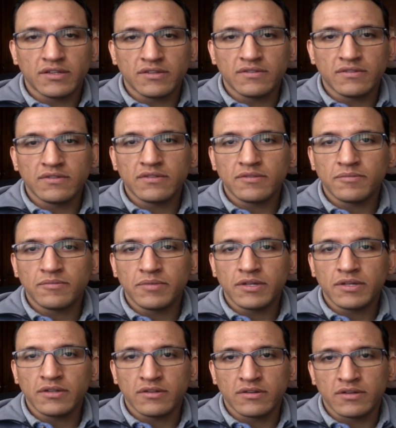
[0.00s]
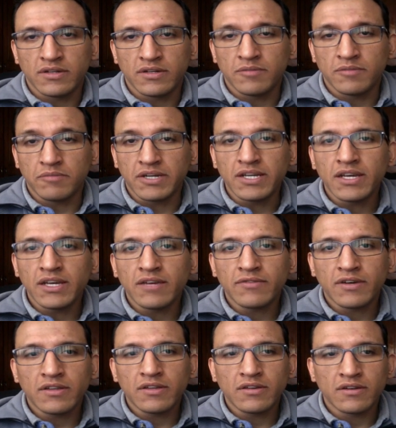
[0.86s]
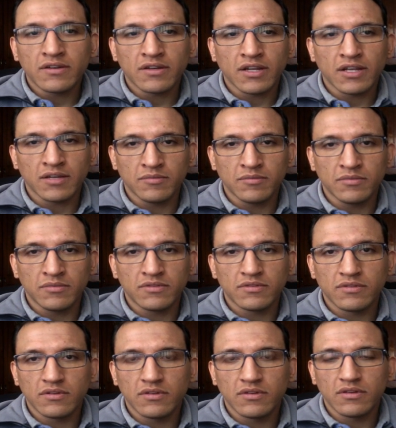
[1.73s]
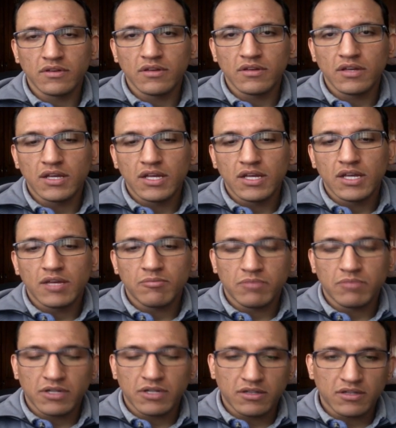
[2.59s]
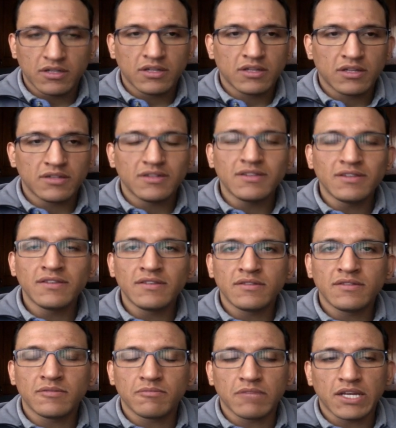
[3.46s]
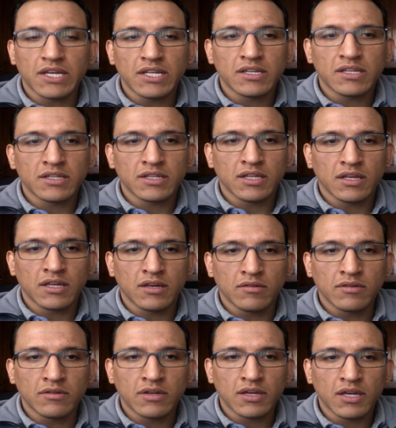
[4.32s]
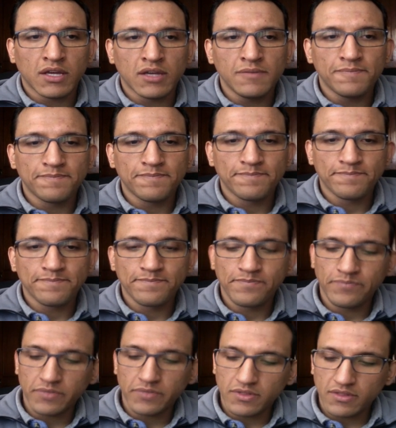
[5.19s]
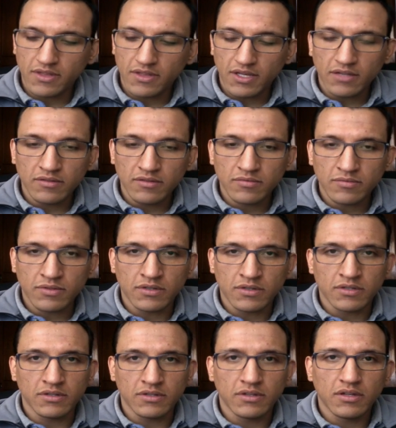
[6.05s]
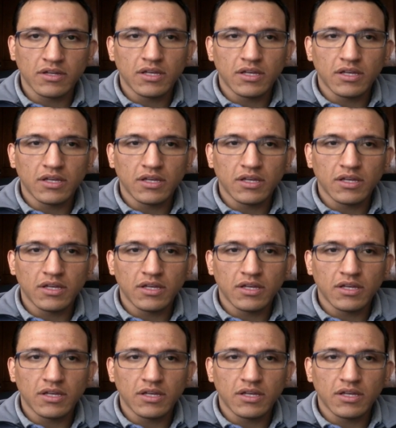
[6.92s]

This is a builder. It might have other names, but this is the main idea. Okay, next one.